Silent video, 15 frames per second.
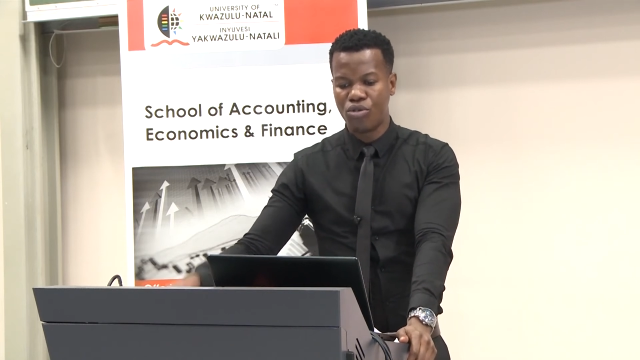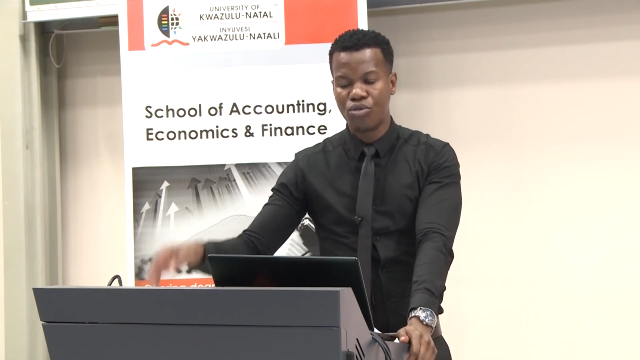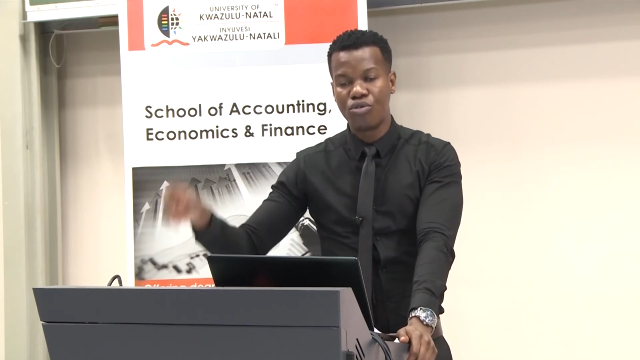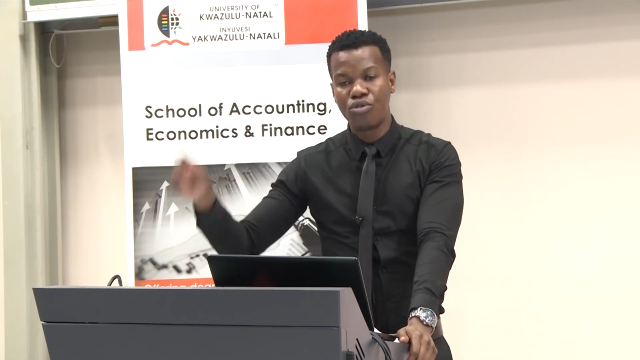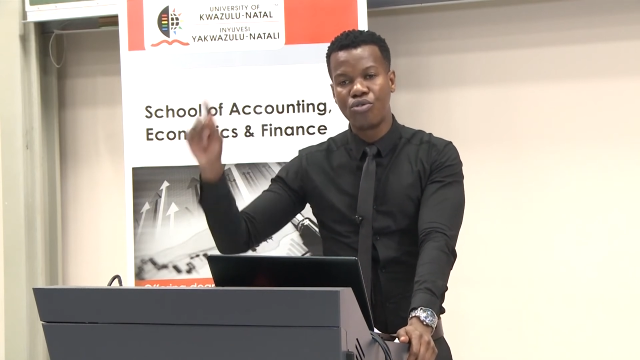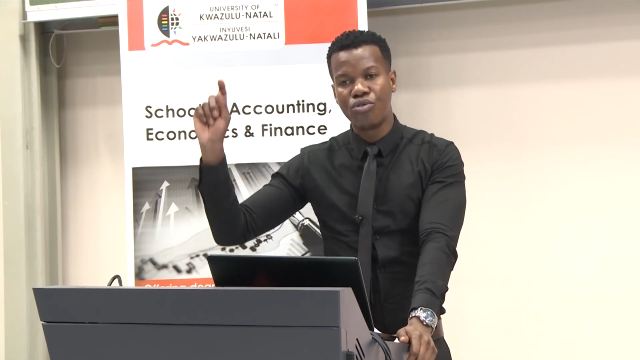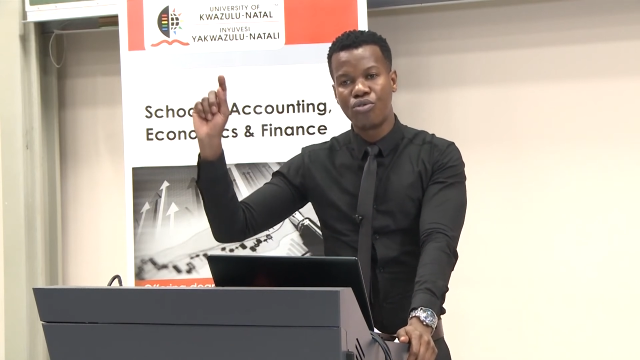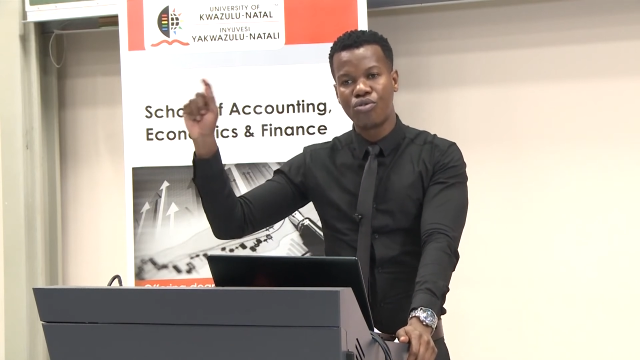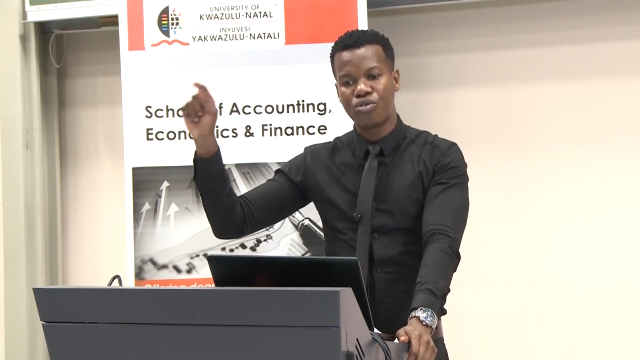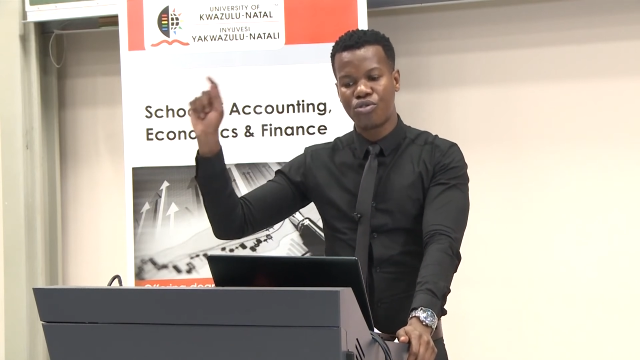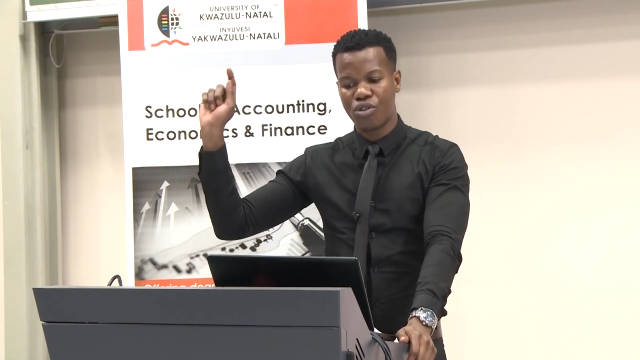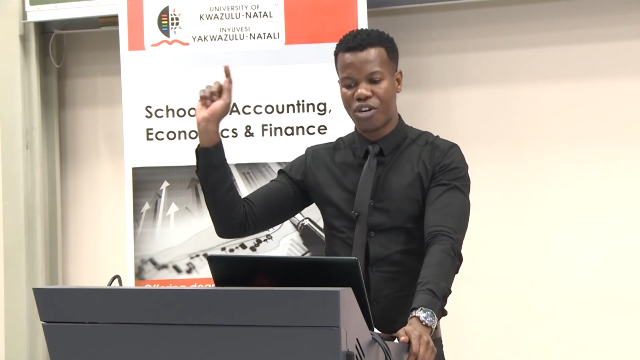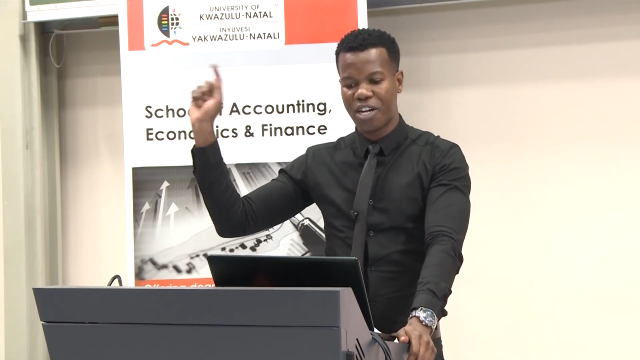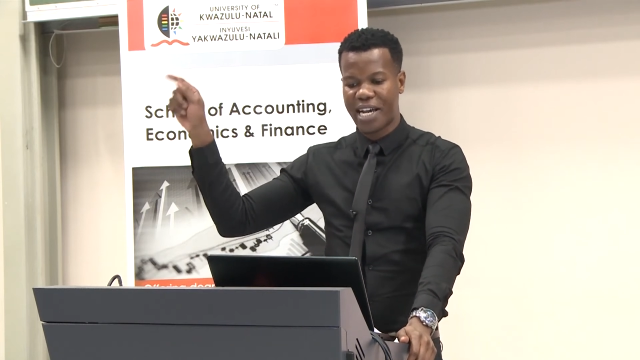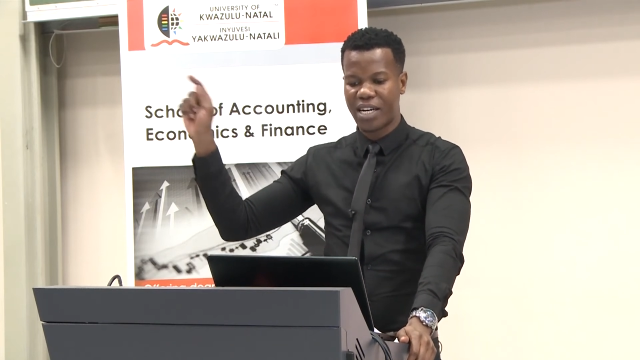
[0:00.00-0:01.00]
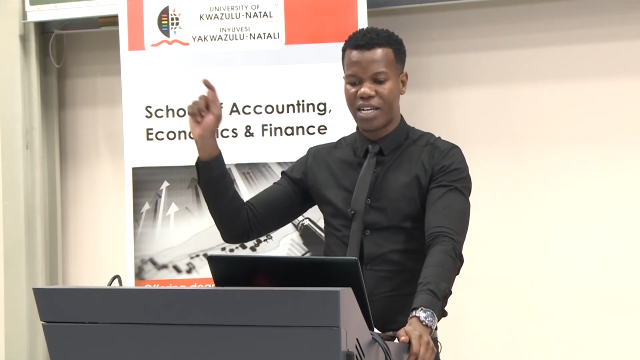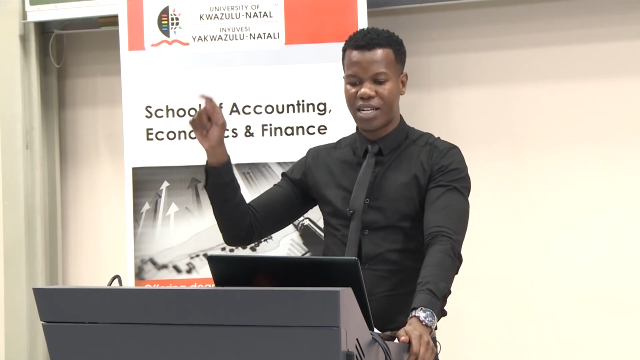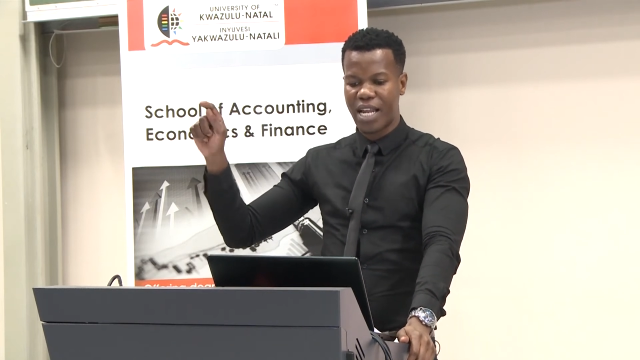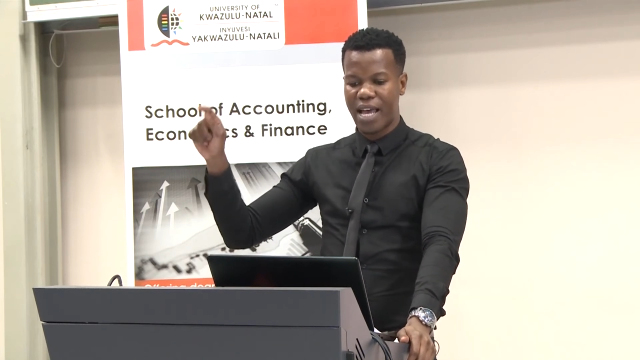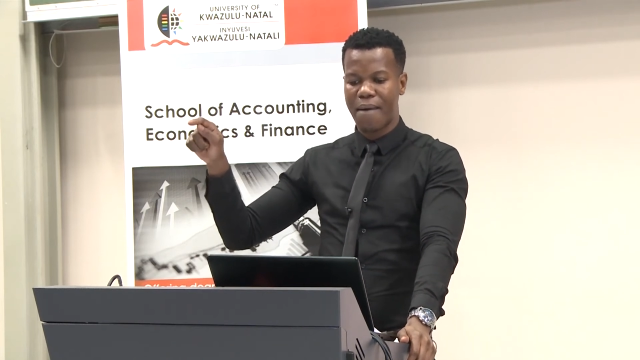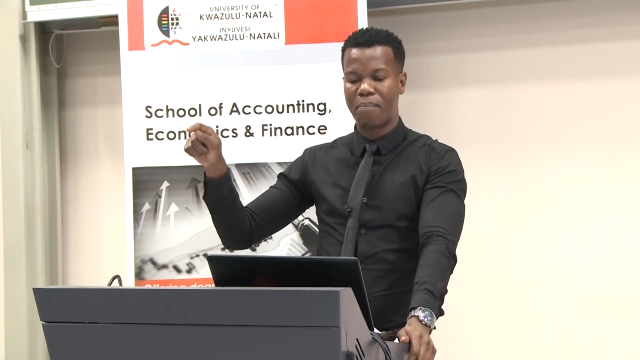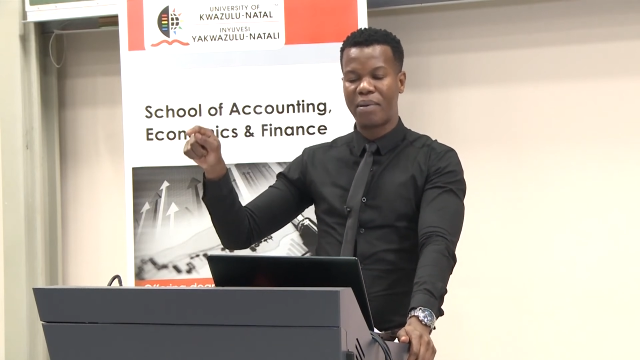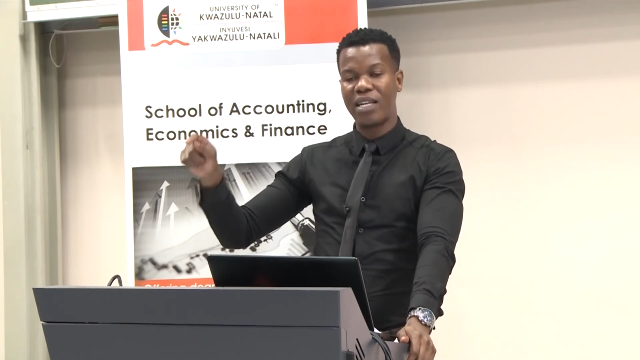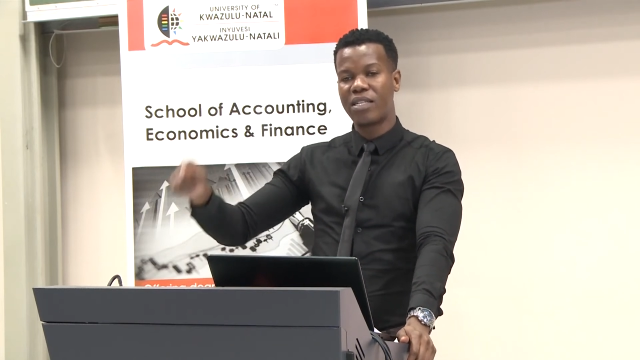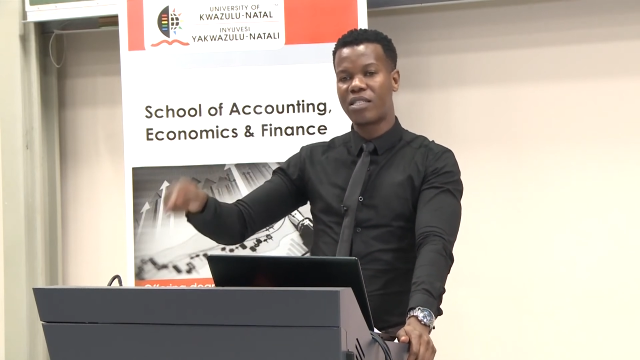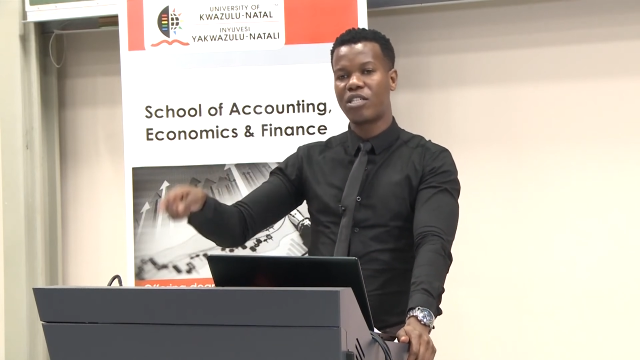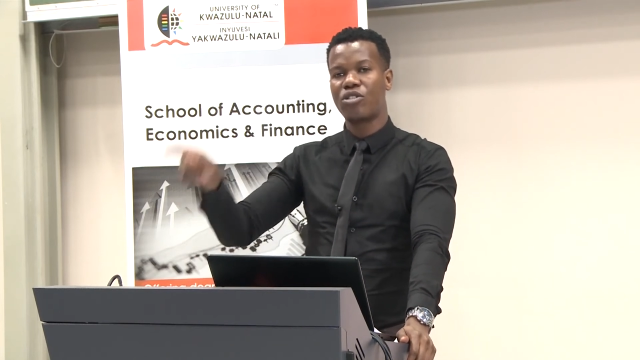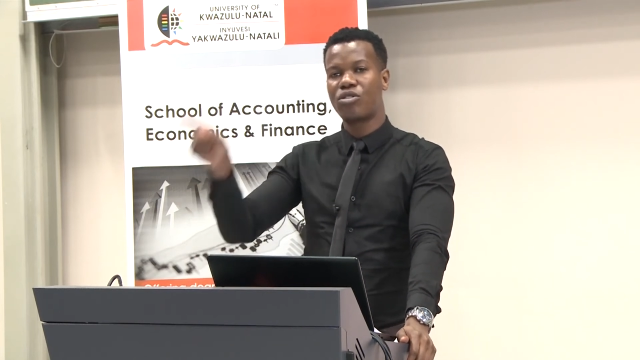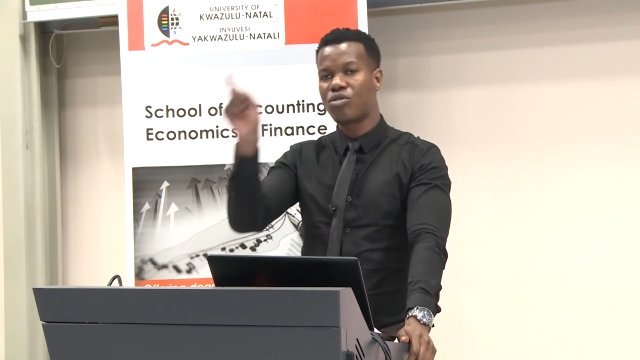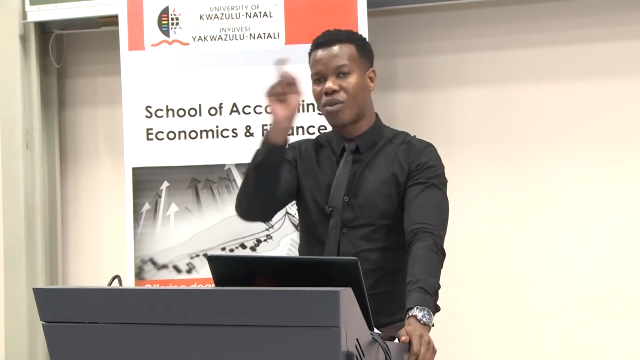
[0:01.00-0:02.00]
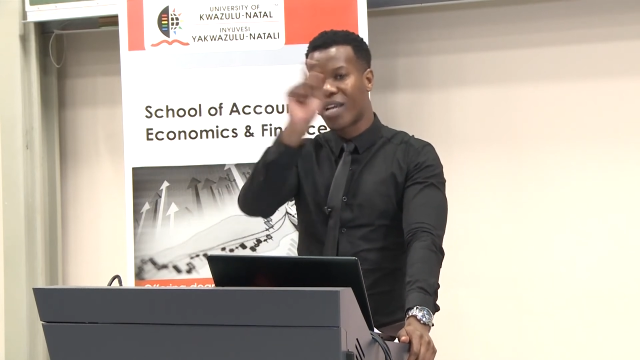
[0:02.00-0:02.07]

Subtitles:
use your current liabilities to